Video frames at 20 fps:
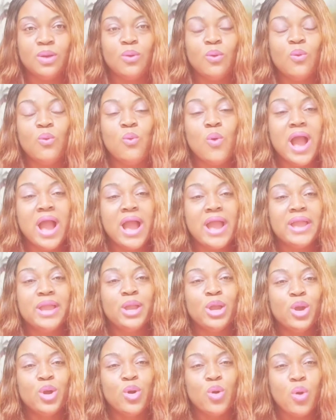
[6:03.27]
Why
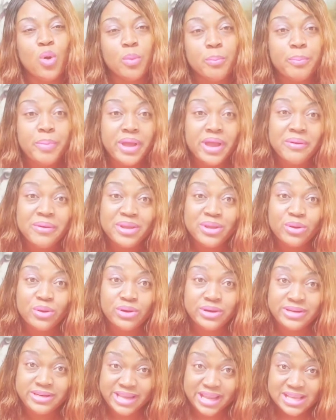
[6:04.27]
comparing your
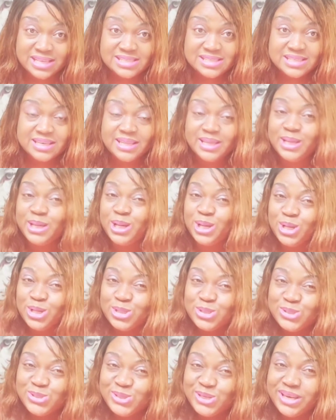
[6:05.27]
destiny
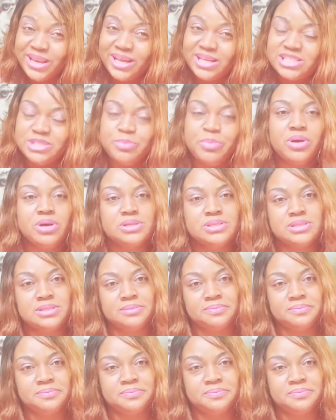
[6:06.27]
to the next person?